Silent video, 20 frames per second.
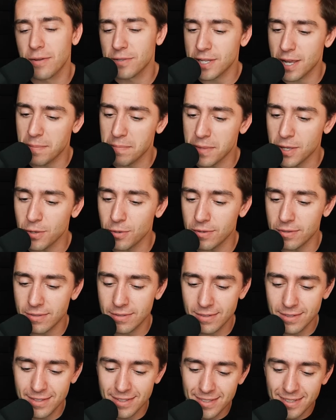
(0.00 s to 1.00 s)
I was on mute.
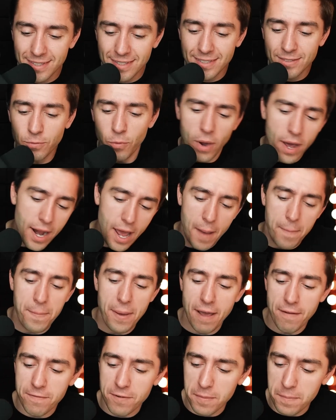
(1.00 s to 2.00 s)
What up,
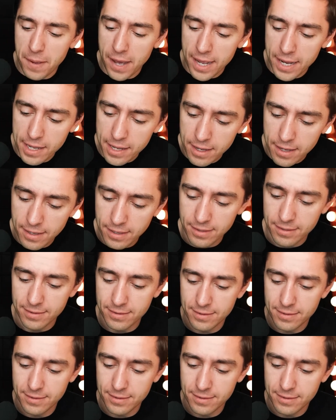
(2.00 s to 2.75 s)
everybody?